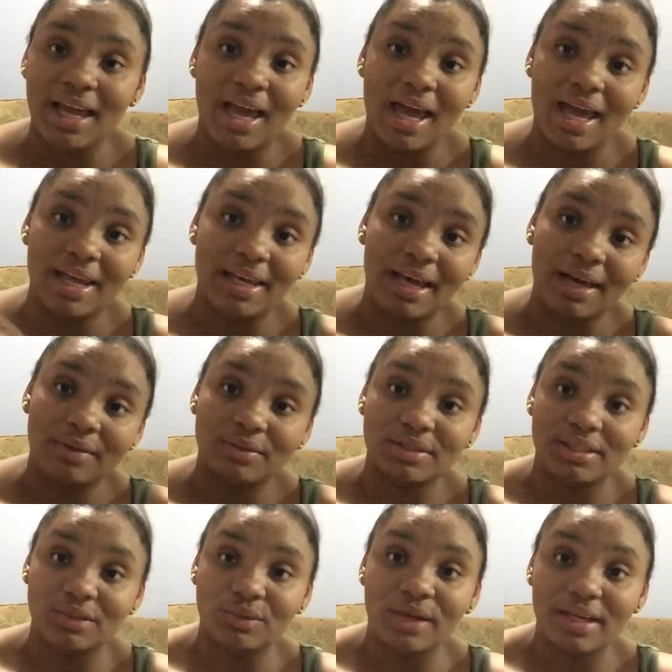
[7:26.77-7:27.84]
and I will
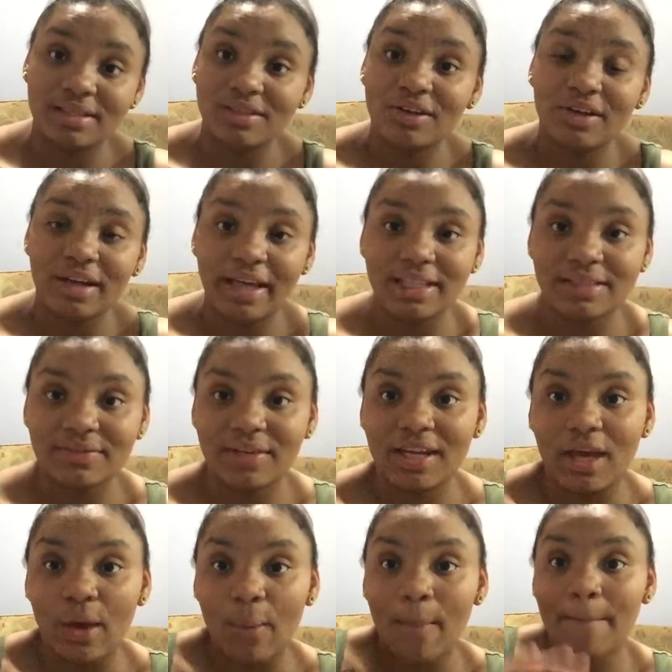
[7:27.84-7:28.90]
see you guys in our next
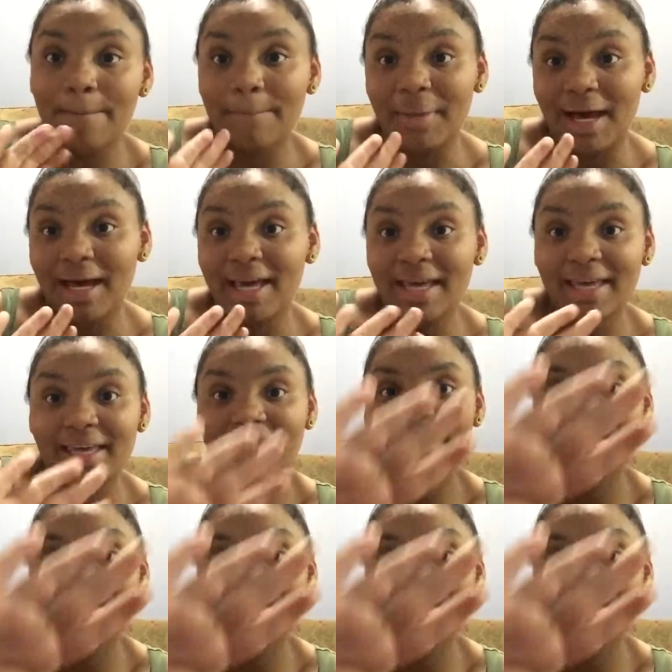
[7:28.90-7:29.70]
video. Bye.